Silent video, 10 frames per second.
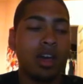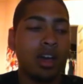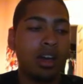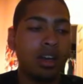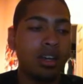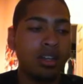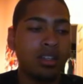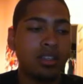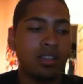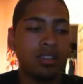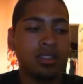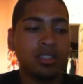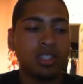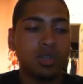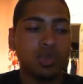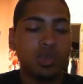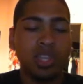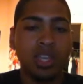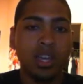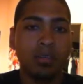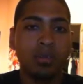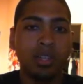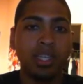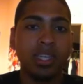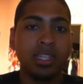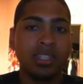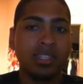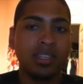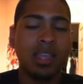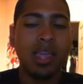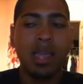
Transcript: to the police.